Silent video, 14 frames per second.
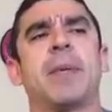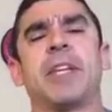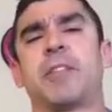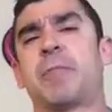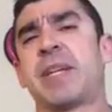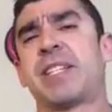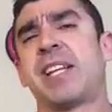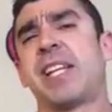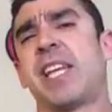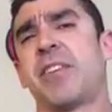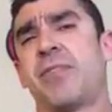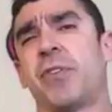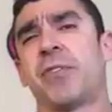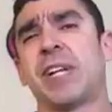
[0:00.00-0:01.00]
especially
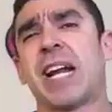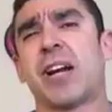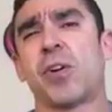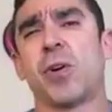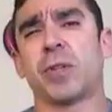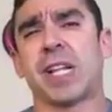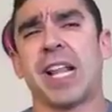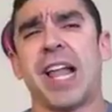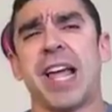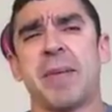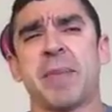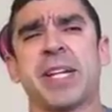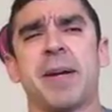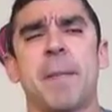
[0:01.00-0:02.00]
if you're in a cold
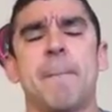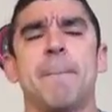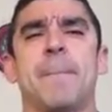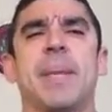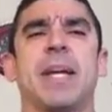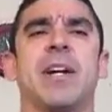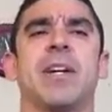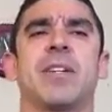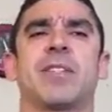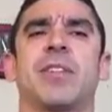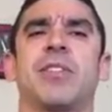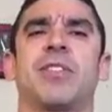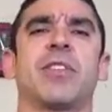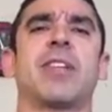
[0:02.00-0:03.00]
climate,
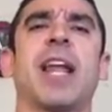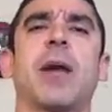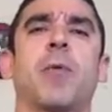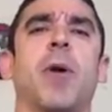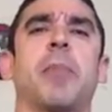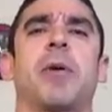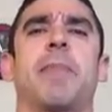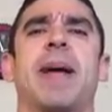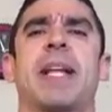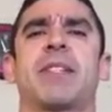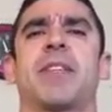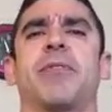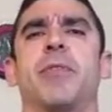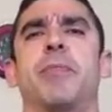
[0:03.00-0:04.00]
because just like rubber
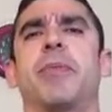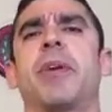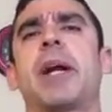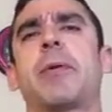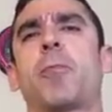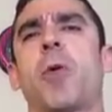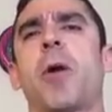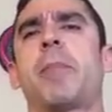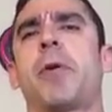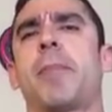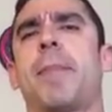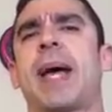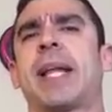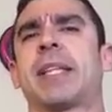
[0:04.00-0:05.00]
bands, if you put a rubber
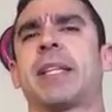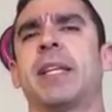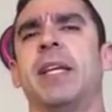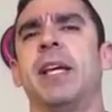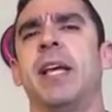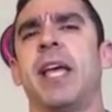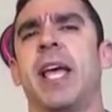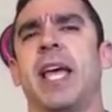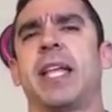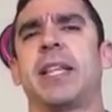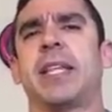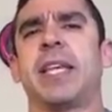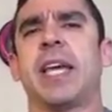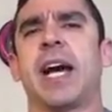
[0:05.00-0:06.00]
band
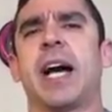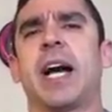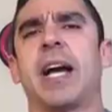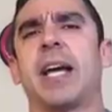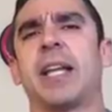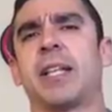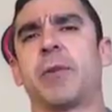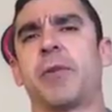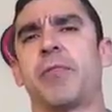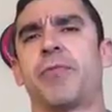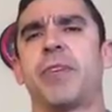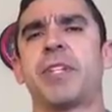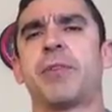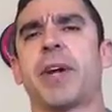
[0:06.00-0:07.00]
in the
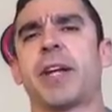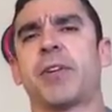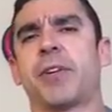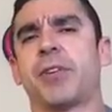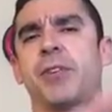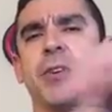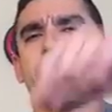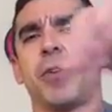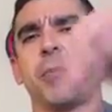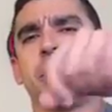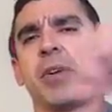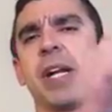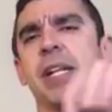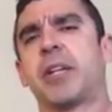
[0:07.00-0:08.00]
refrigerator, you
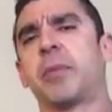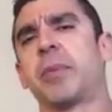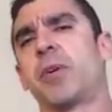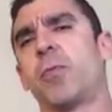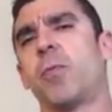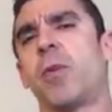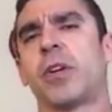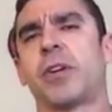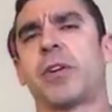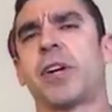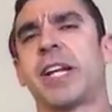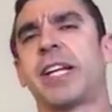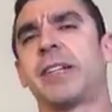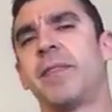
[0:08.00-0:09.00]
put a little bit of water
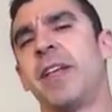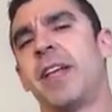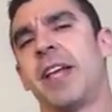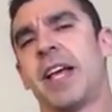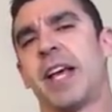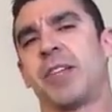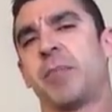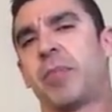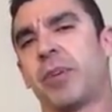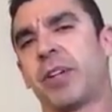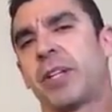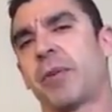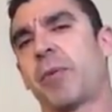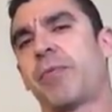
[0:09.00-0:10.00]
on it, and you put it
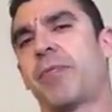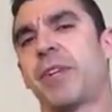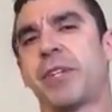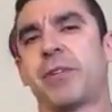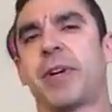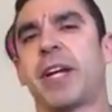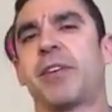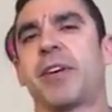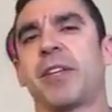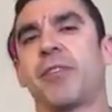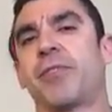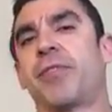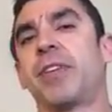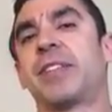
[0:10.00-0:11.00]
on the refrigerator, and
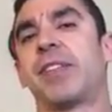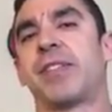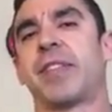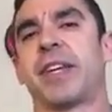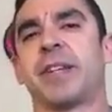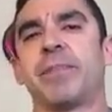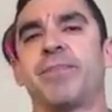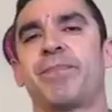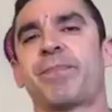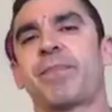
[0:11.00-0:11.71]
you freeze the thing,